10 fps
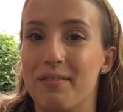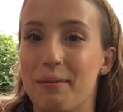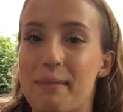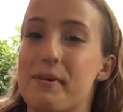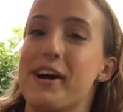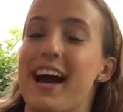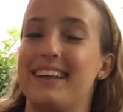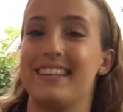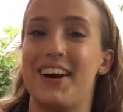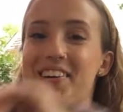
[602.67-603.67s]
remember, as
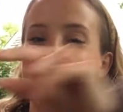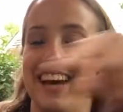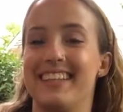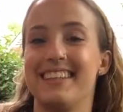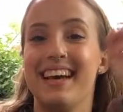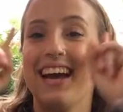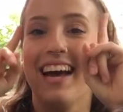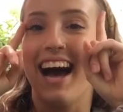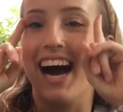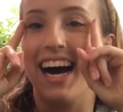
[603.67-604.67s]
always,
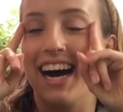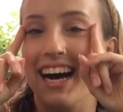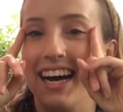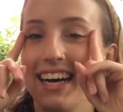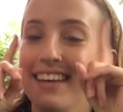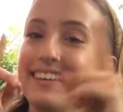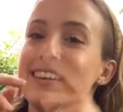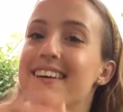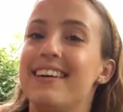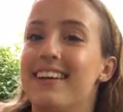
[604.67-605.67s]
I
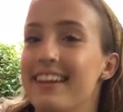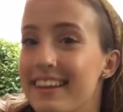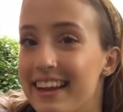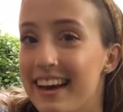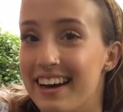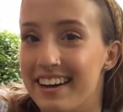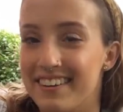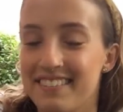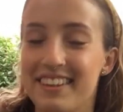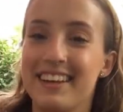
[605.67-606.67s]
love
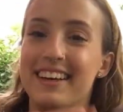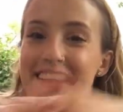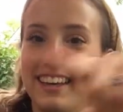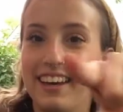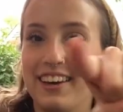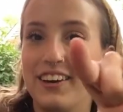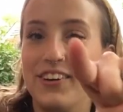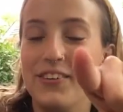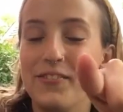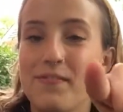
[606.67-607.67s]

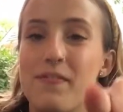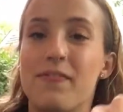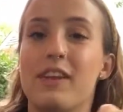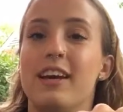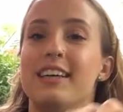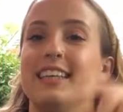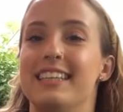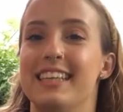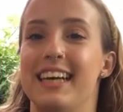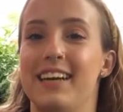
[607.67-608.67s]
you. You
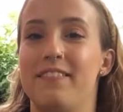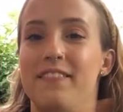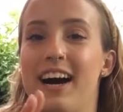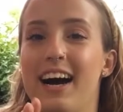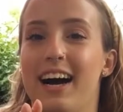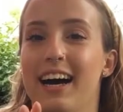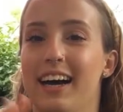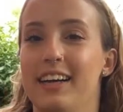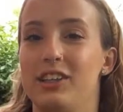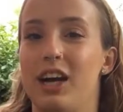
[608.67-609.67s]
did a
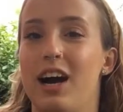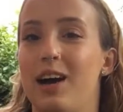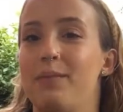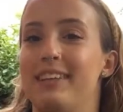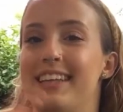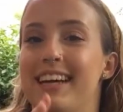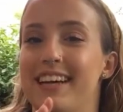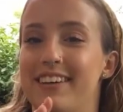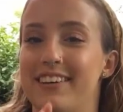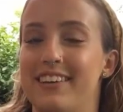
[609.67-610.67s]
fine job. You did a
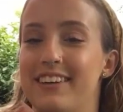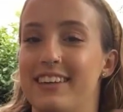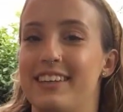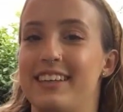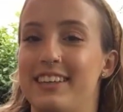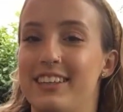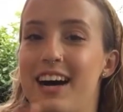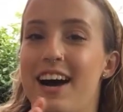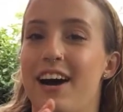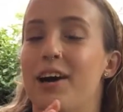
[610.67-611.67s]
good
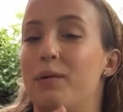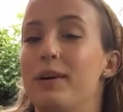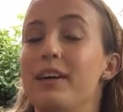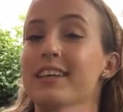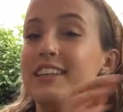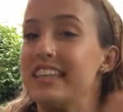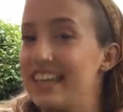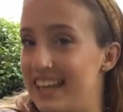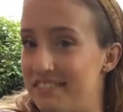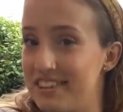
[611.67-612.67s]
job. So
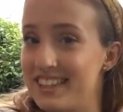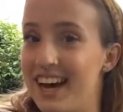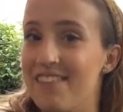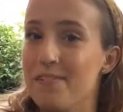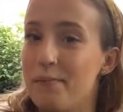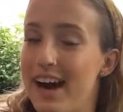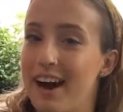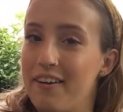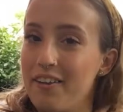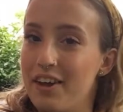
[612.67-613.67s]
give yourself a pat
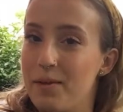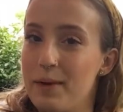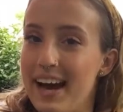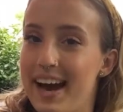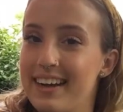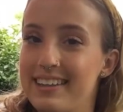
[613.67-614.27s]
on the back.